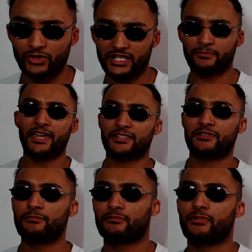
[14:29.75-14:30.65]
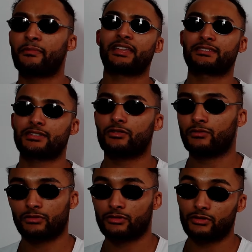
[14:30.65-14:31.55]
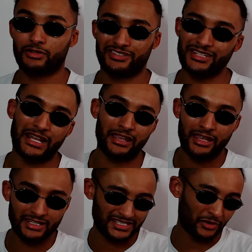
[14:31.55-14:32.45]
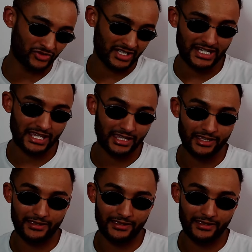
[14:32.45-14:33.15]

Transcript: It makes me a man still. See that? See what I'm trying to say?